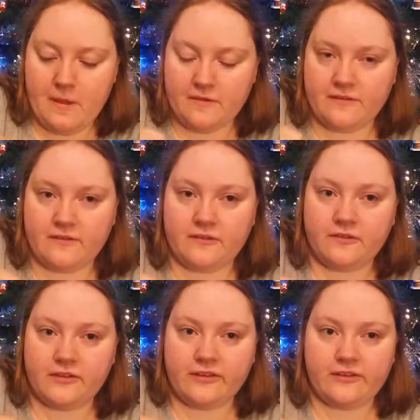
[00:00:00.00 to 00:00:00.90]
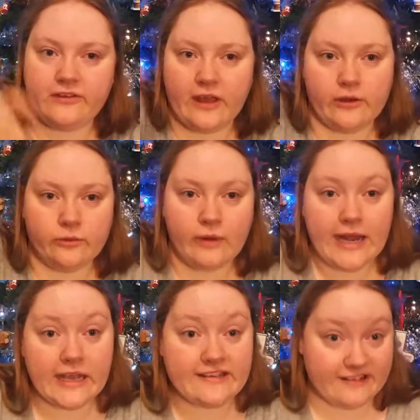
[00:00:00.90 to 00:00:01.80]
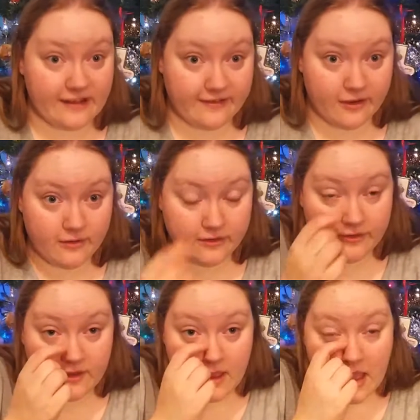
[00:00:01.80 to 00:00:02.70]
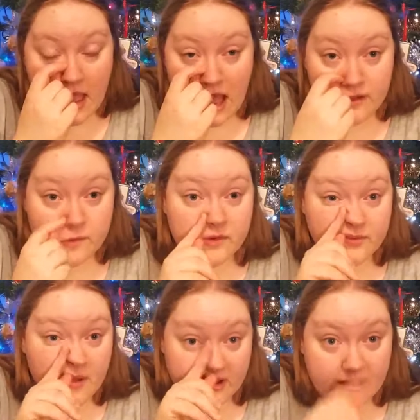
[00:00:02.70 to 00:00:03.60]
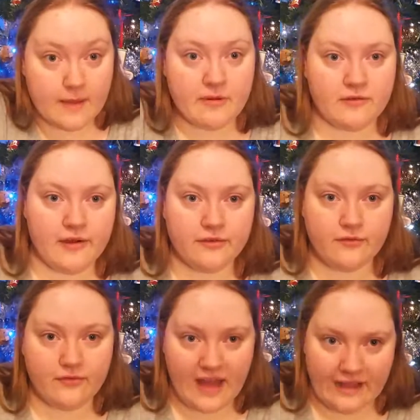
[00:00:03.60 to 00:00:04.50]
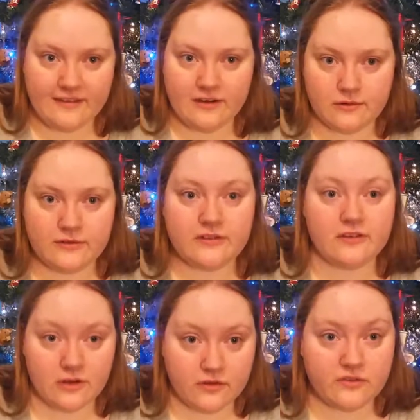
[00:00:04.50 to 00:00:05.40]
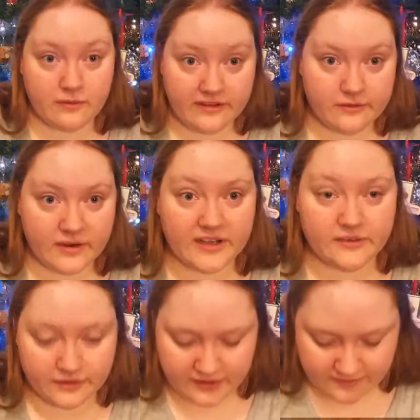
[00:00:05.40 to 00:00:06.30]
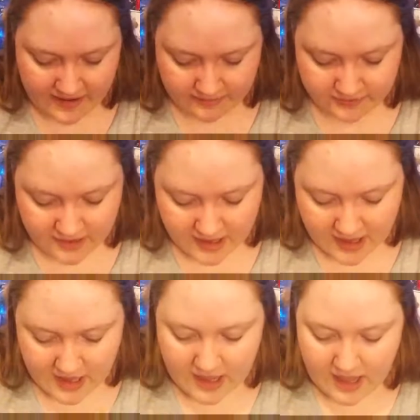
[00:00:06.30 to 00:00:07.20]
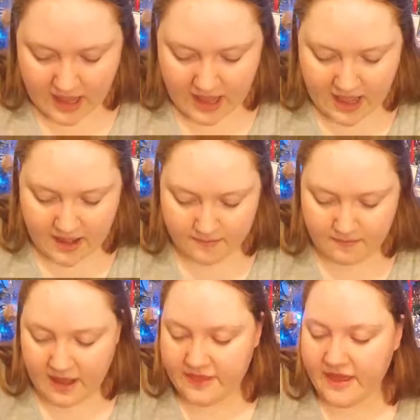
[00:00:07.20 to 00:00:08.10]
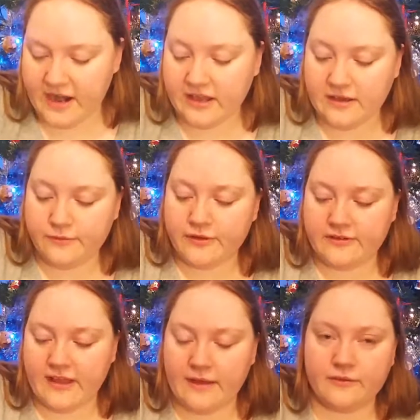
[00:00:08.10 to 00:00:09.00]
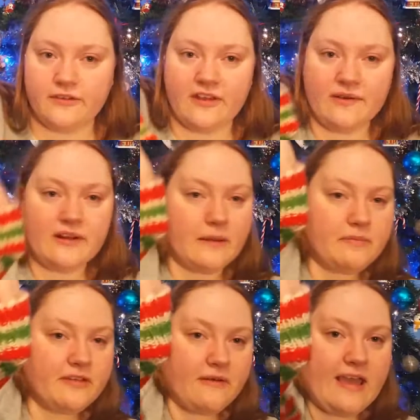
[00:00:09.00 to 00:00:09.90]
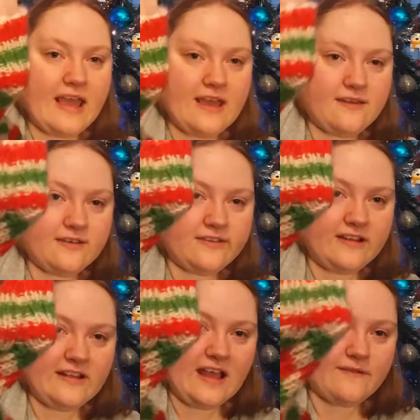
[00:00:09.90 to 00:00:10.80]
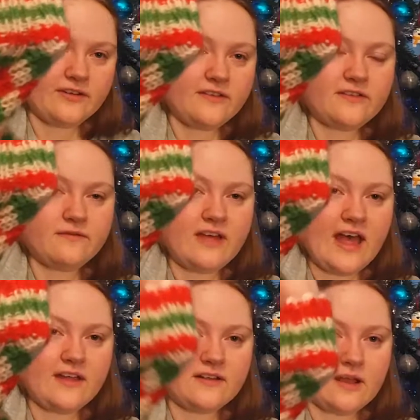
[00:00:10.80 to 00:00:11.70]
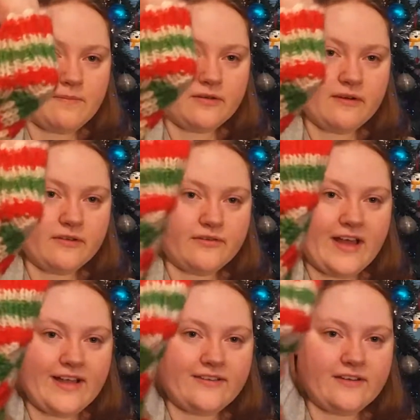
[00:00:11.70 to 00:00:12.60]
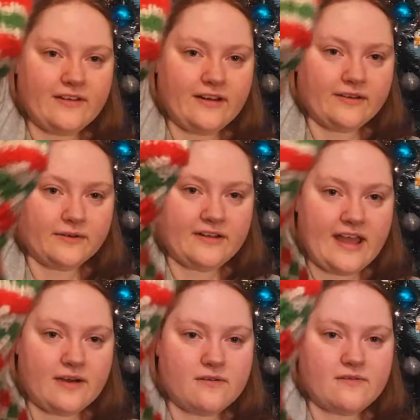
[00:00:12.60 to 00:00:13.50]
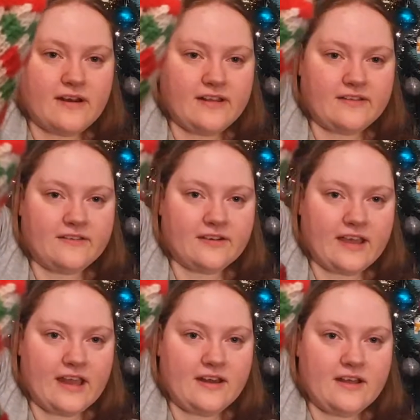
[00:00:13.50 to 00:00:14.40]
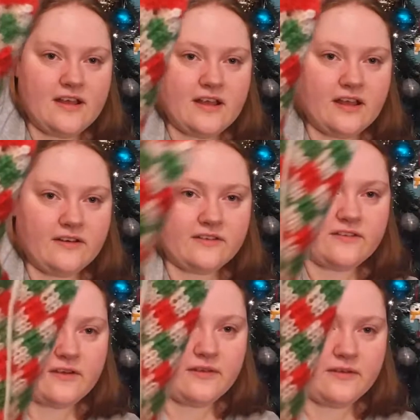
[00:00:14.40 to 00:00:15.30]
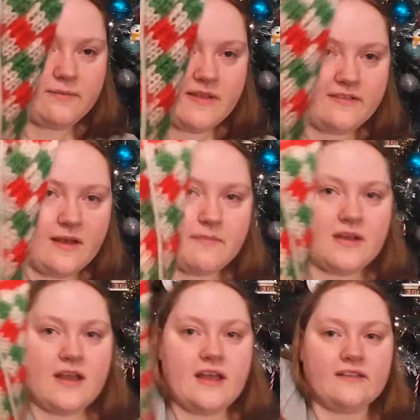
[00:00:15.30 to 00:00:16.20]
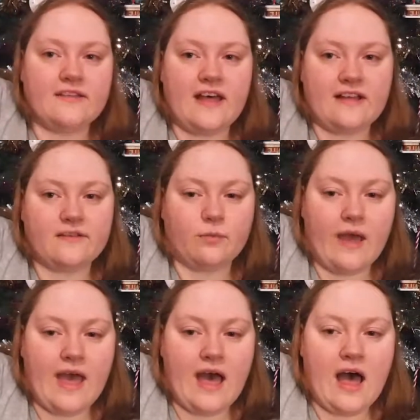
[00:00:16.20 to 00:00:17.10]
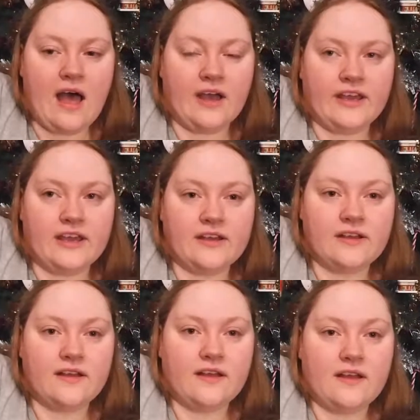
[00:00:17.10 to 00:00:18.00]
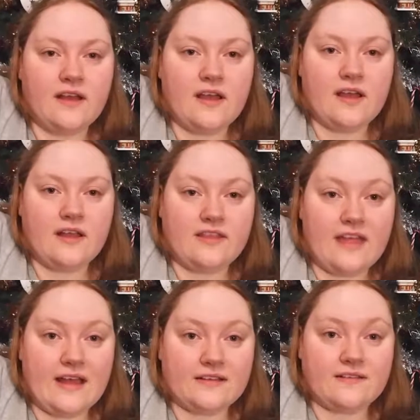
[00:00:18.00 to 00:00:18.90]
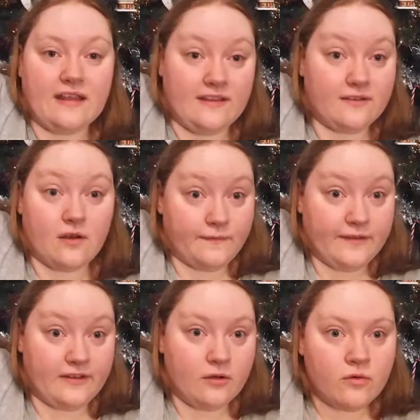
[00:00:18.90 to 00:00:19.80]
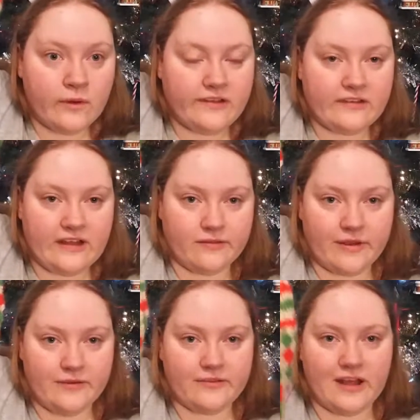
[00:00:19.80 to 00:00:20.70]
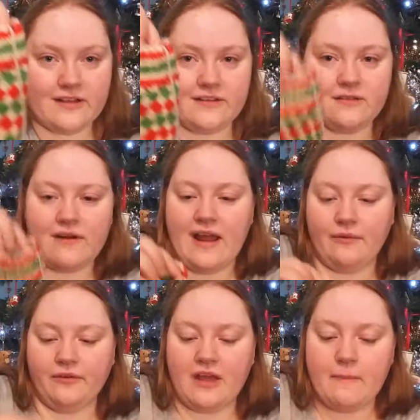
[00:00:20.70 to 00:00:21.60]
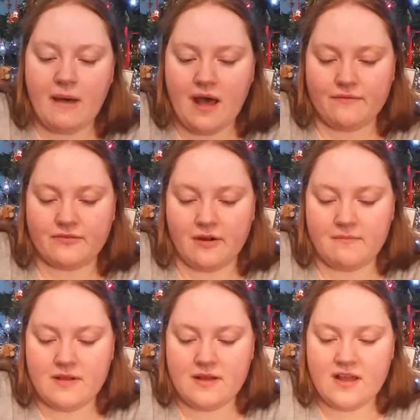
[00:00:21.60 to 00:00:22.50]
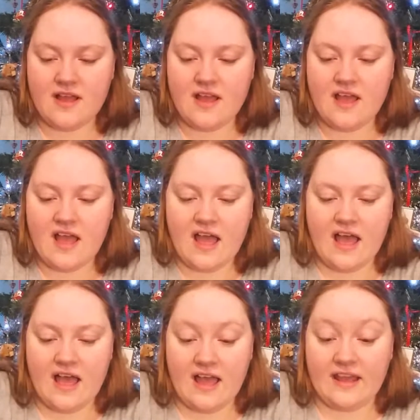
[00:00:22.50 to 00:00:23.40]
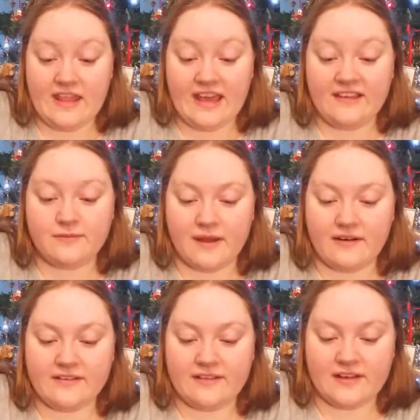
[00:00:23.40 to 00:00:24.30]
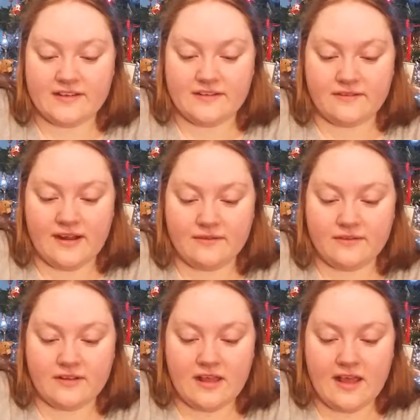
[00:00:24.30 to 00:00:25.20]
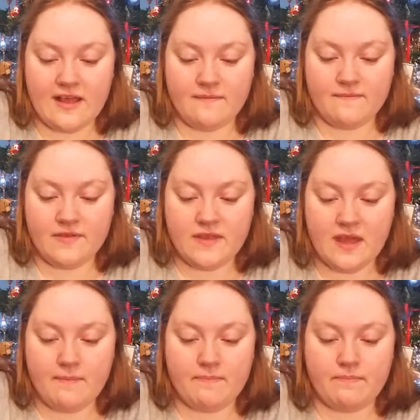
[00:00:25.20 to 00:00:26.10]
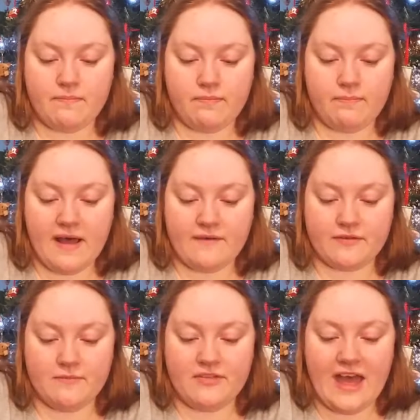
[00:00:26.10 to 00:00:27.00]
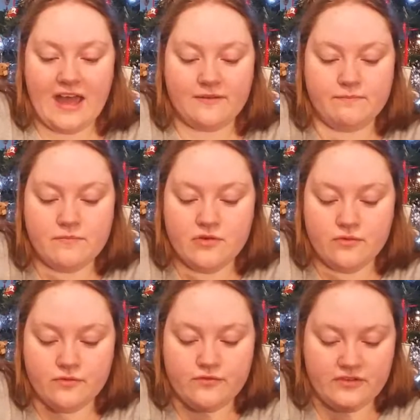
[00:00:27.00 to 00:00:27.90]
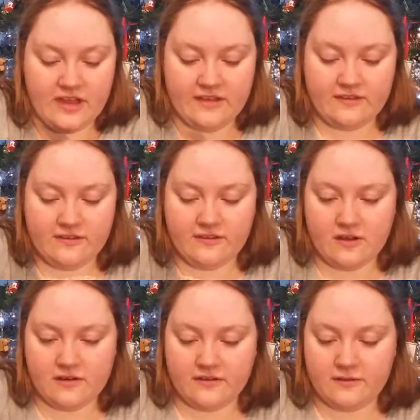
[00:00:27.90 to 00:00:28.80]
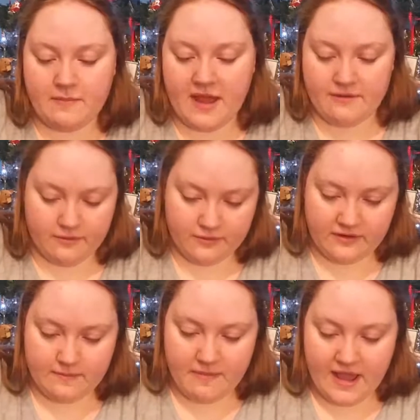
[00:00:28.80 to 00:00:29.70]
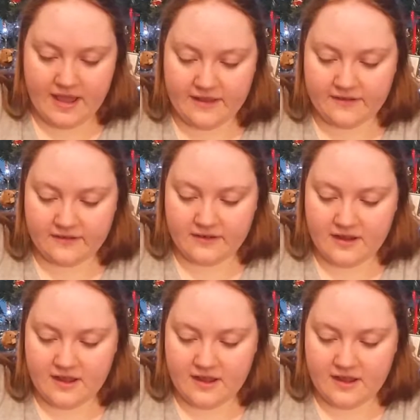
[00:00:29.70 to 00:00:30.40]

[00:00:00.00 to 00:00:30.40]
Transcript: So when I start socks, I always work a couple of rows flat in order to not twist when I join in the round. And then I use the tail to sew it up. So here you can see the evidence of that, a couple of rows flat, little tail ready to tuck in and just sew those bits up. So that's where I that is obviously always stays where you started the round, apart from, and that is where I started the round, apart from that had moved as the sock had spiralled and biased.